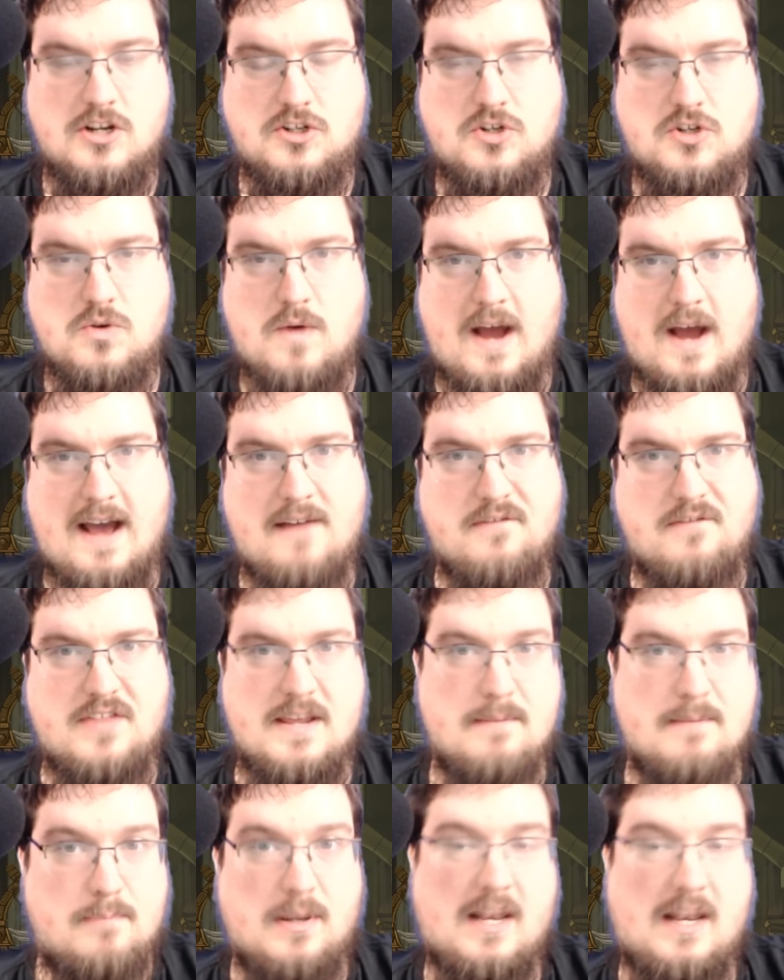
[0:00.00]
to have
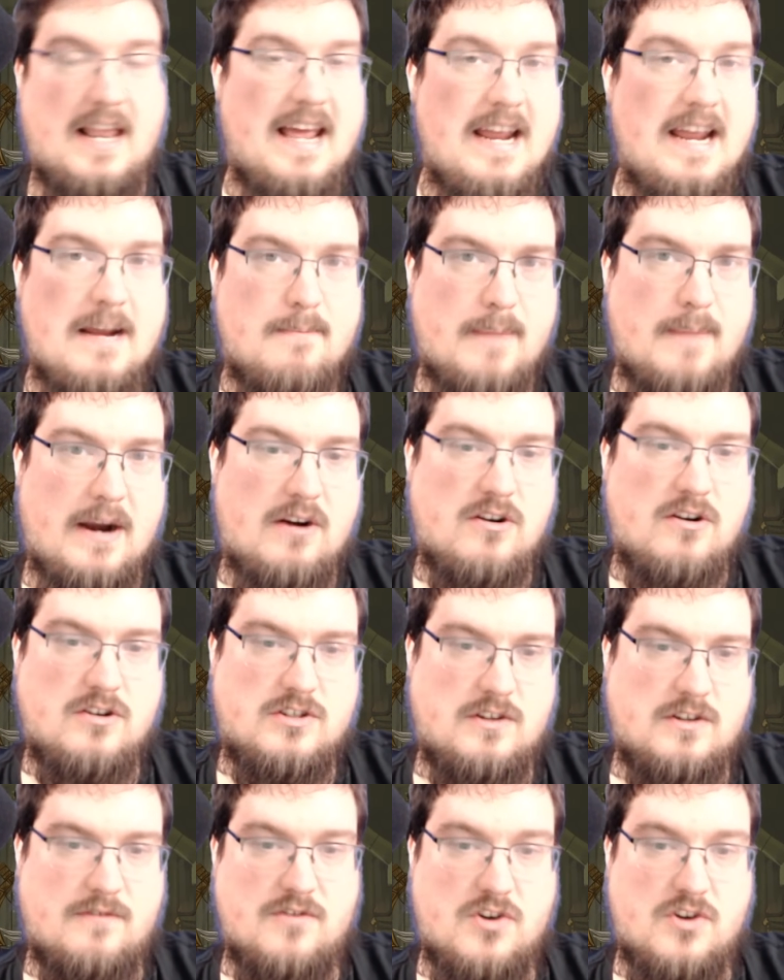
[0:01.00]
the Plague
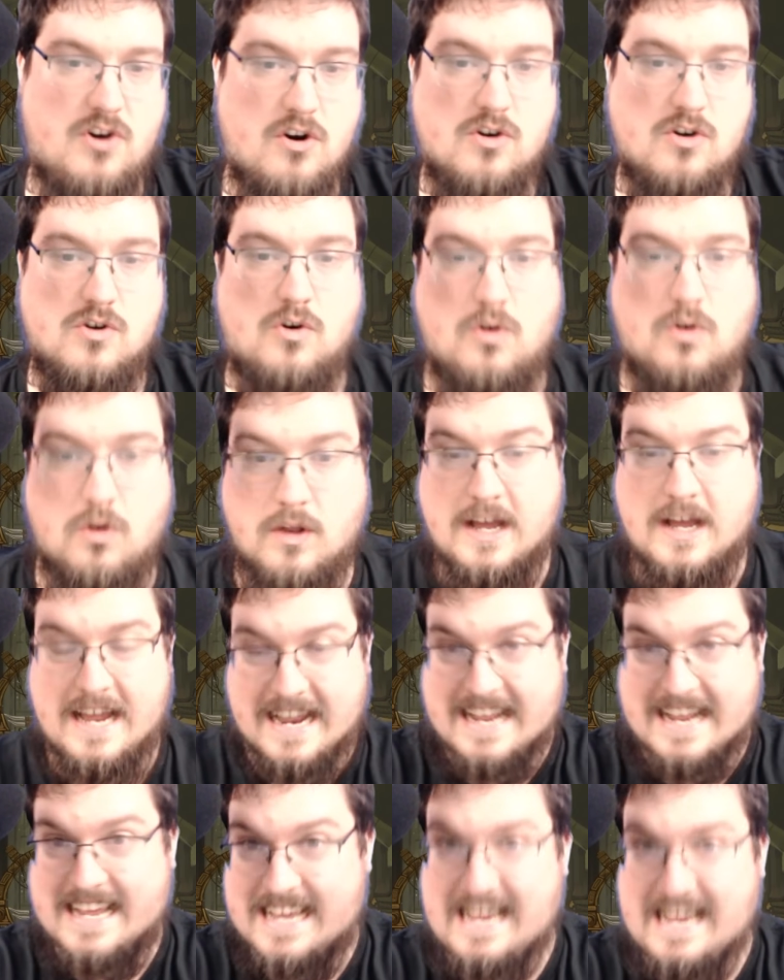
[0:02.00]
Bearers of Nurgle
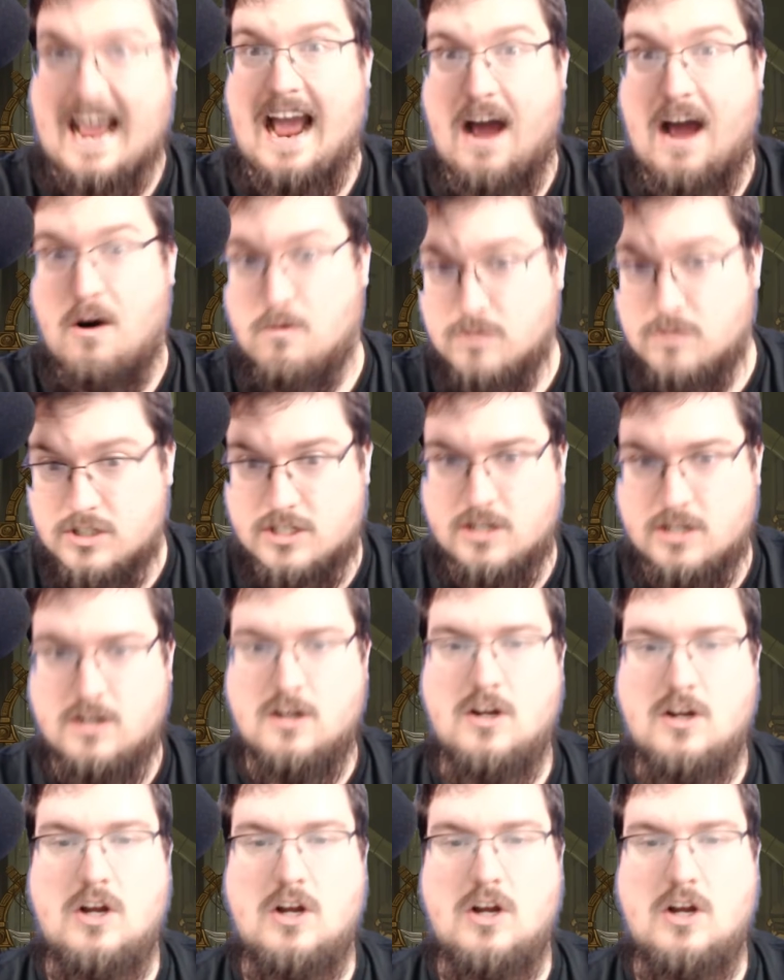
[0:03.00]
count